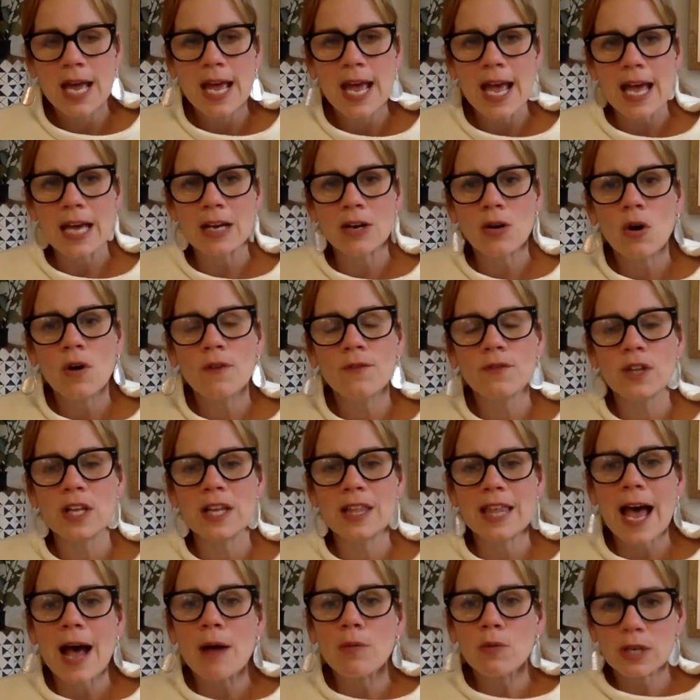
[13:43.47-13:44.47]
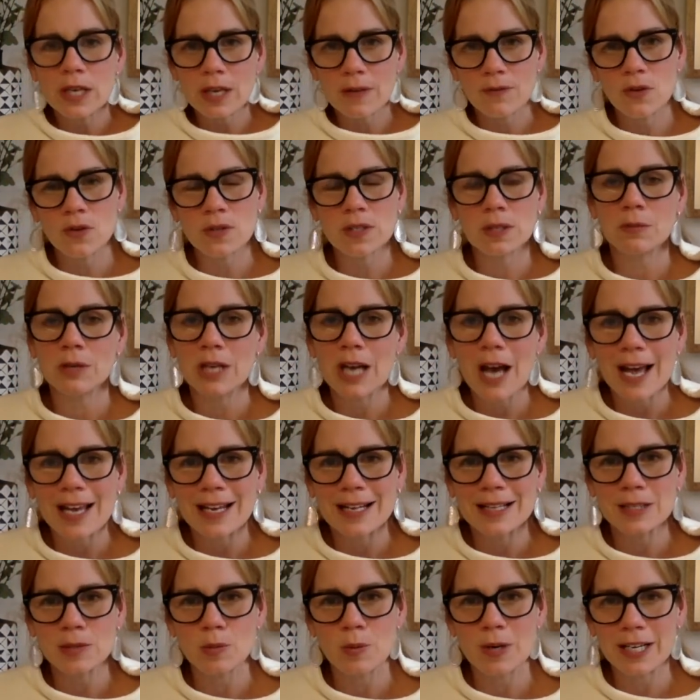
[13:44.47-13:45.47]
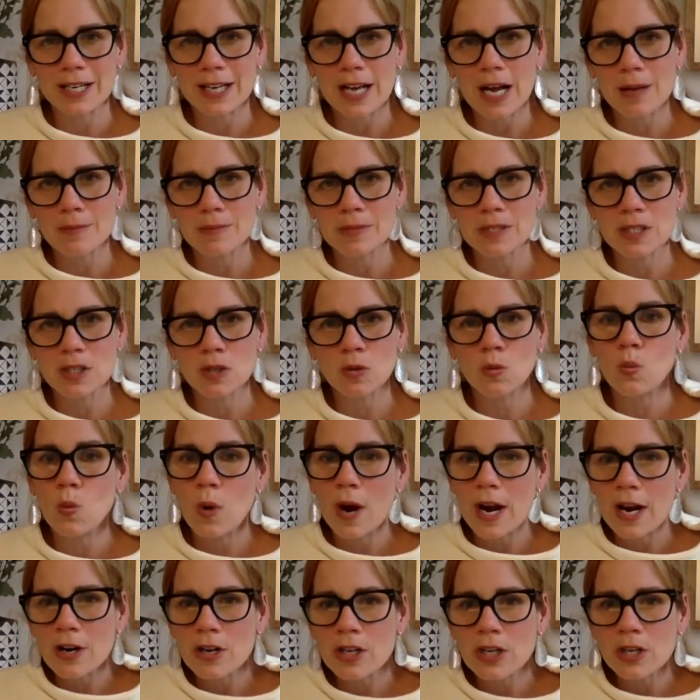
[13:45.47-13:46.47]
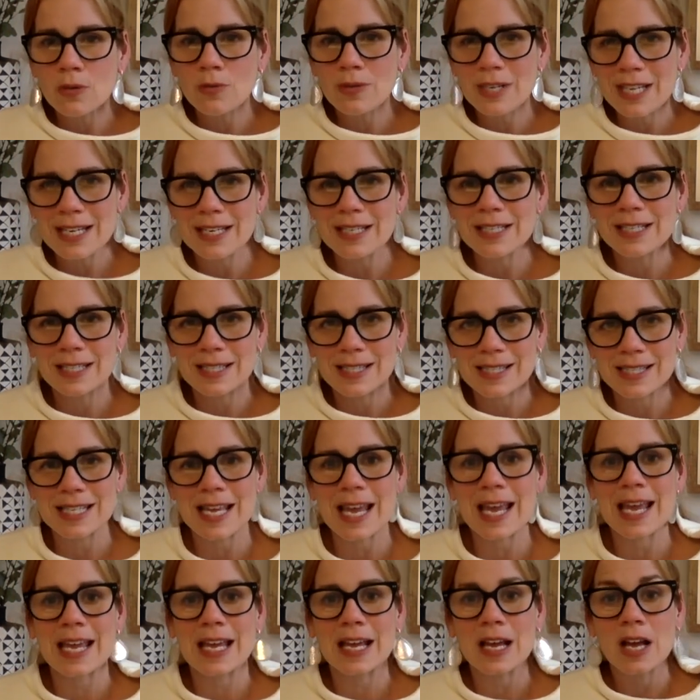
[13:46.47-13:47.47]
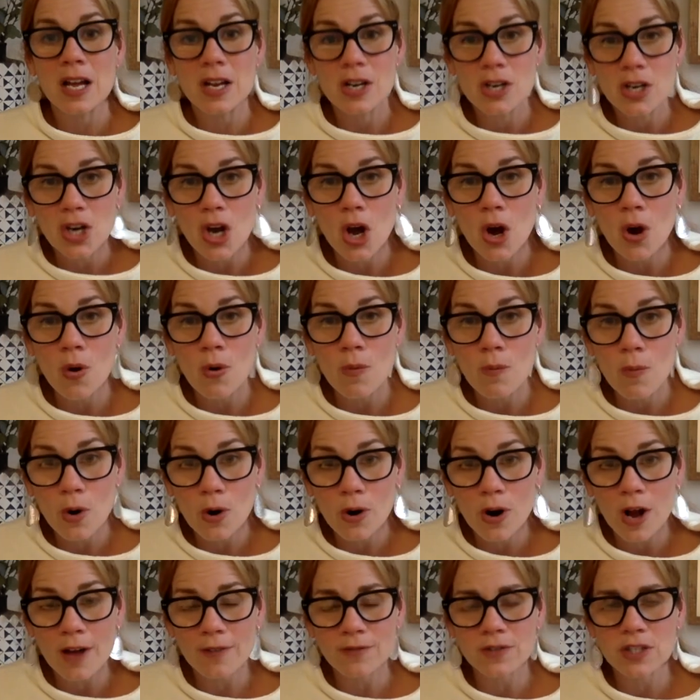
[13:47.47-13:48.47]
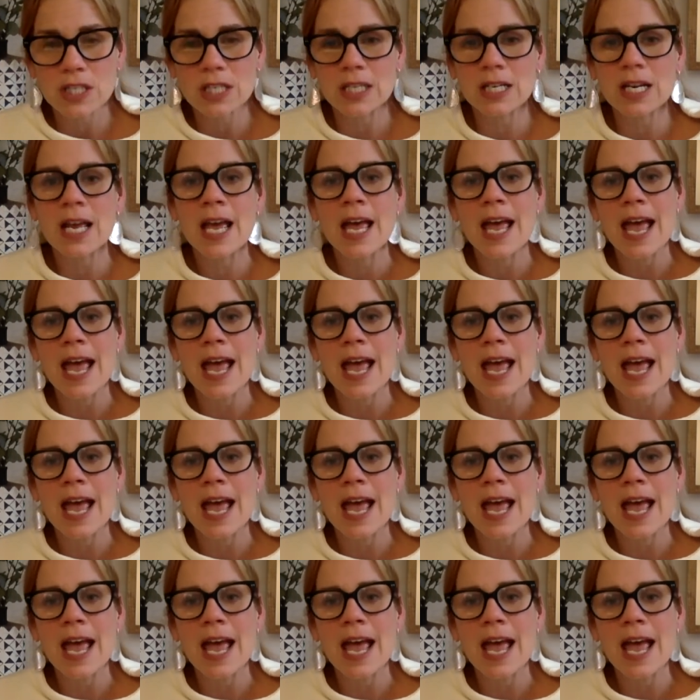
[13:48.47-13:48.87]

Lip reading: And hopefully that will give you some guidance when it comes to where you need to say no more often